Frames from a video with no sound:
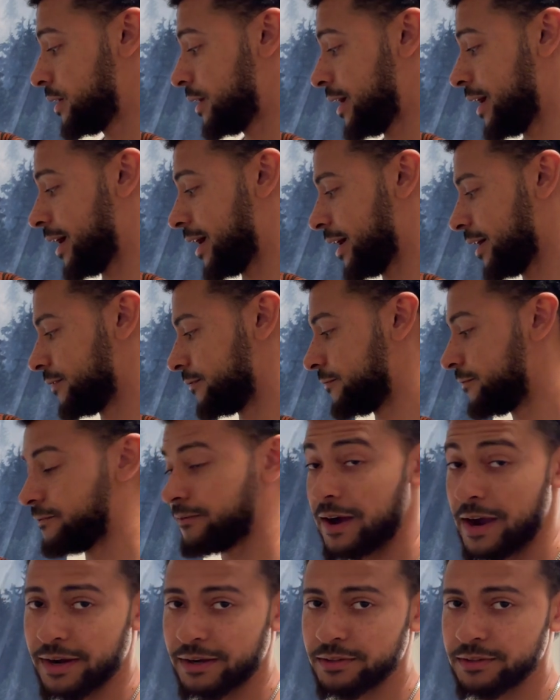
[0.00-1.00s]
And
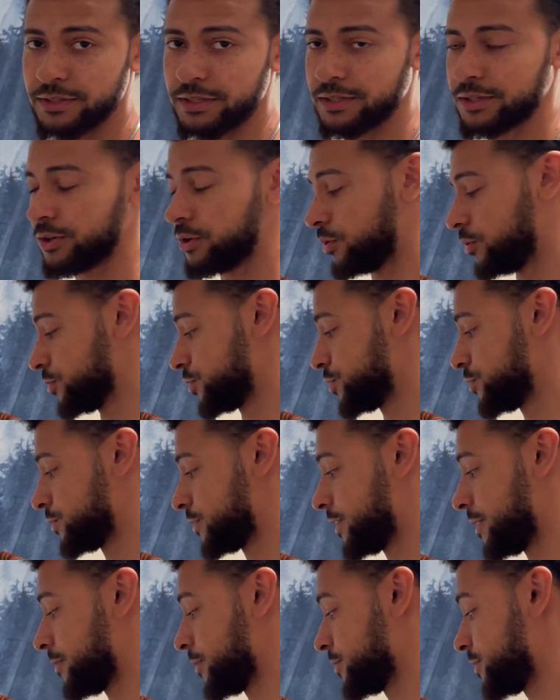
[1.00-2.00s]
finally, cold truth
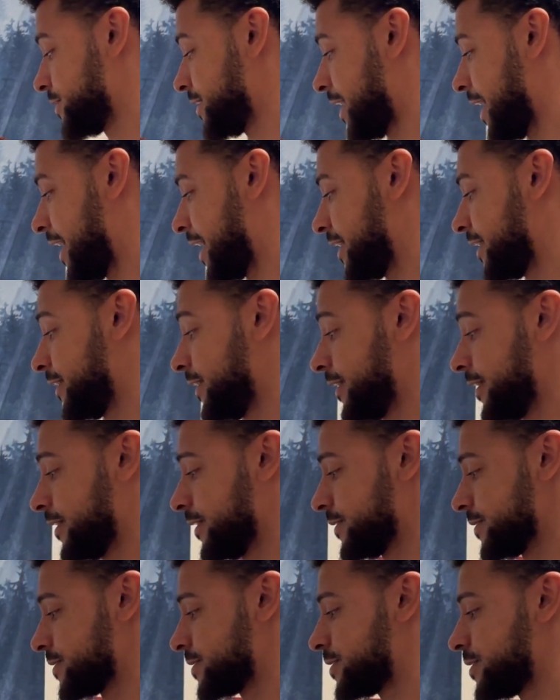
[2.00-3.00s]
number 10
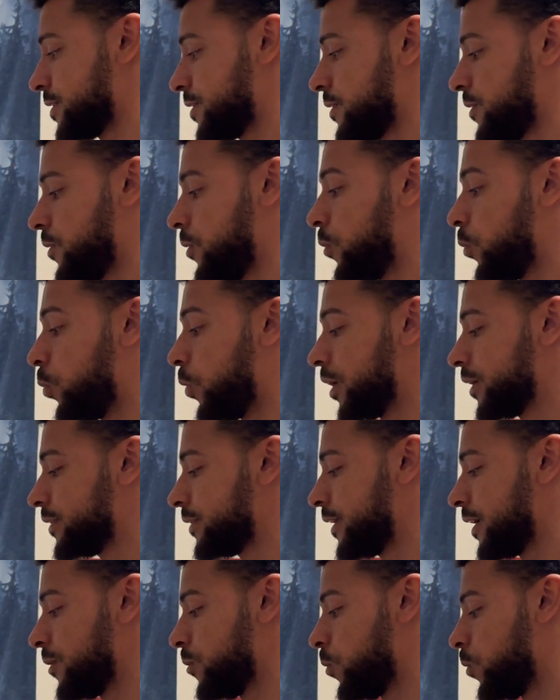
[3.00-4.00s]
is what
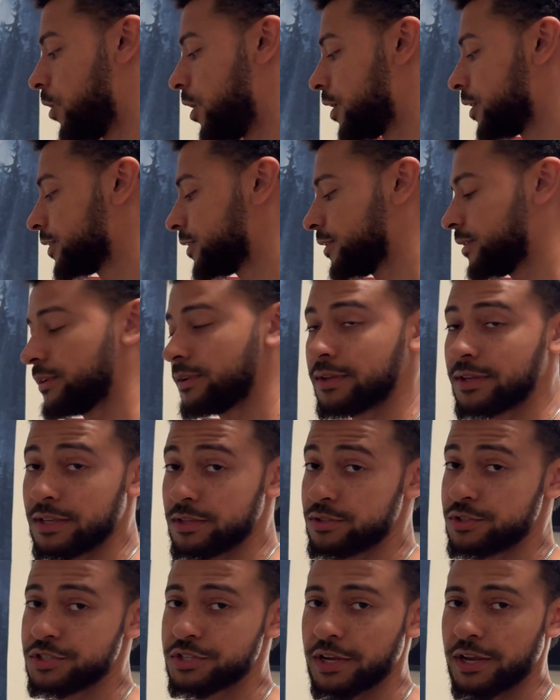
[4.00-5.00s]
they want
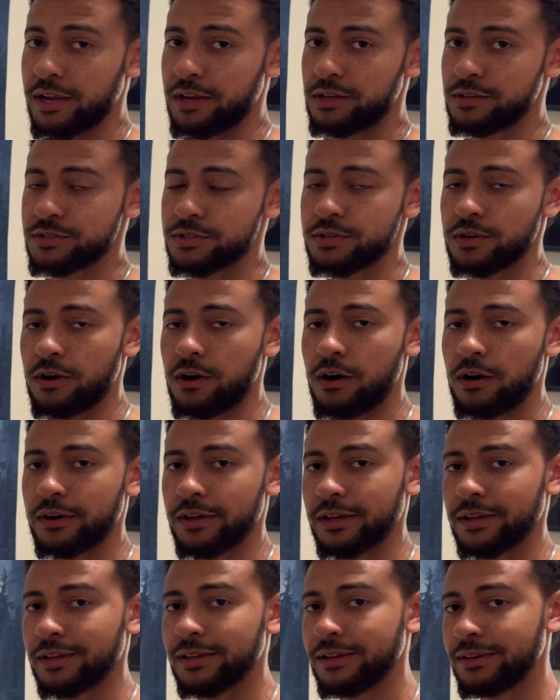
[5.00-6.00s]
can change on
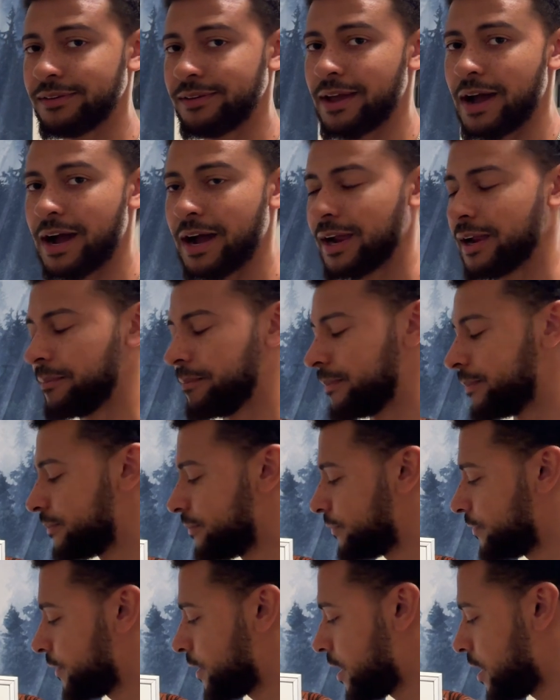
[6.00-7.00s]
a dime.
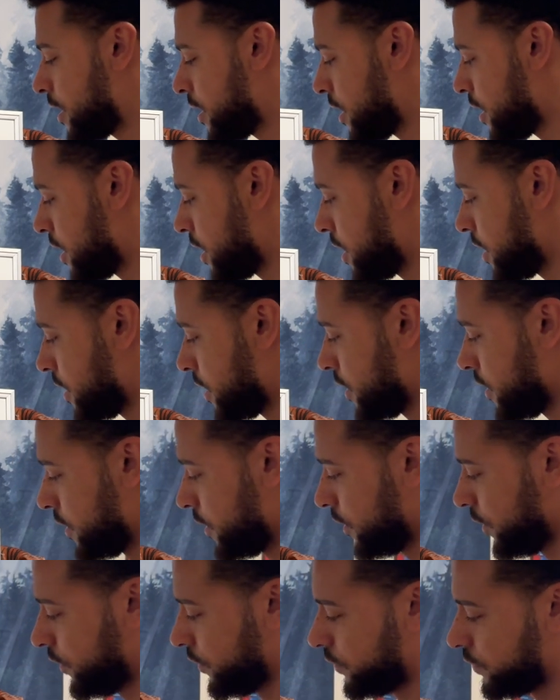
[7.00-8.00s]

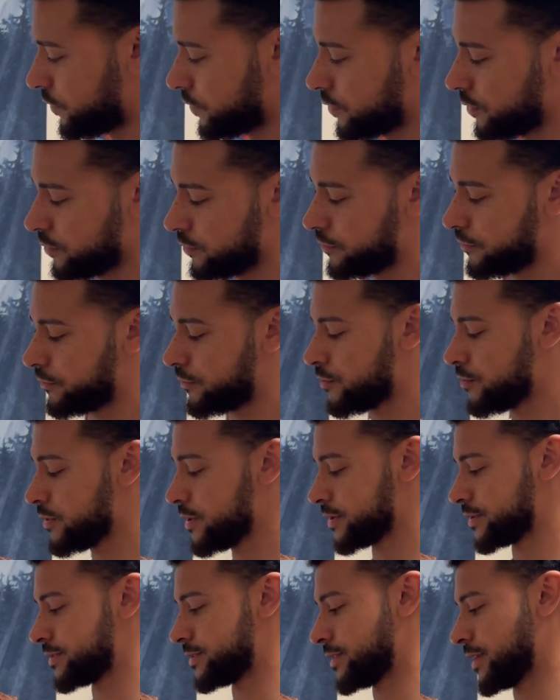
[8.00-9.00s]
So, for
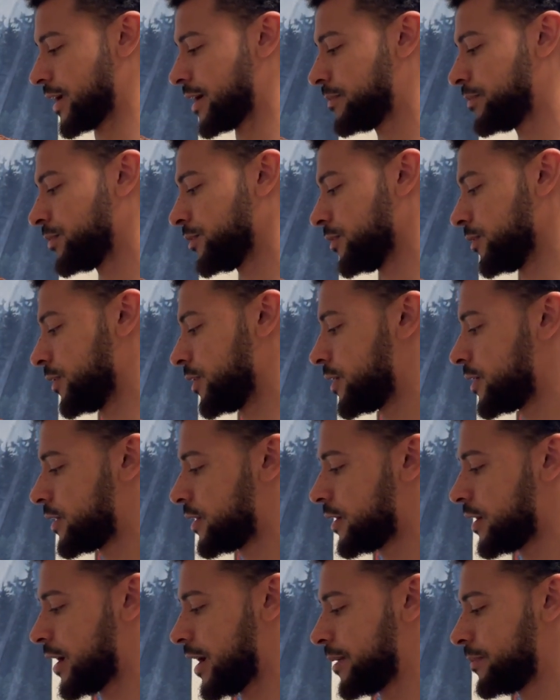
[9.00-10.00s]
example,
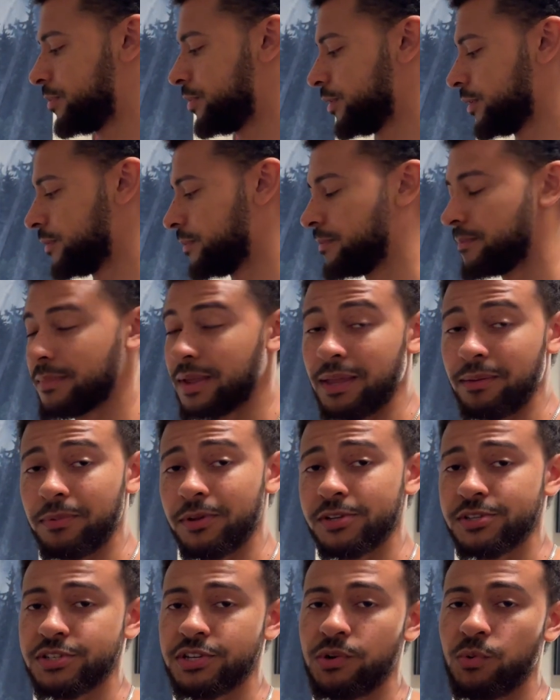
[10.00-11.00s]
I put
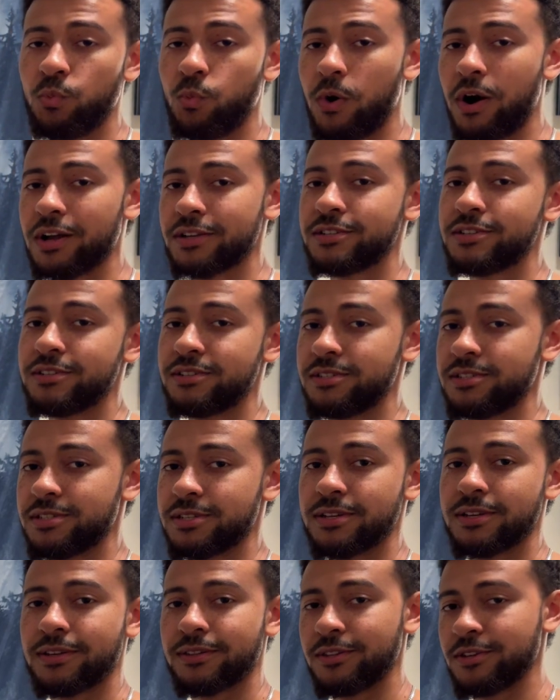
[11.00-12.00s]
maybe she
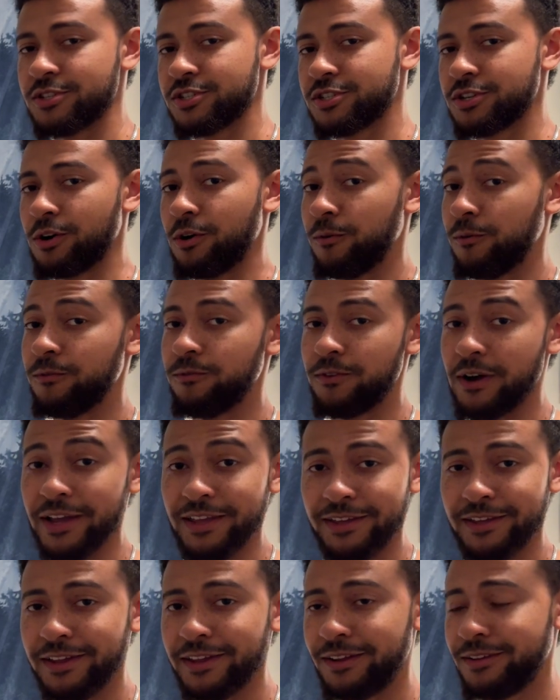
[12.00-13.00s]
watches the show
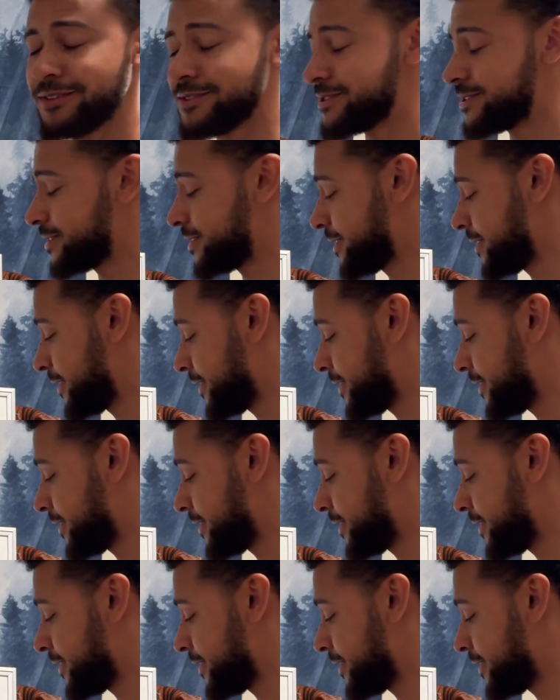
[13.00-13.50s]
Vikings,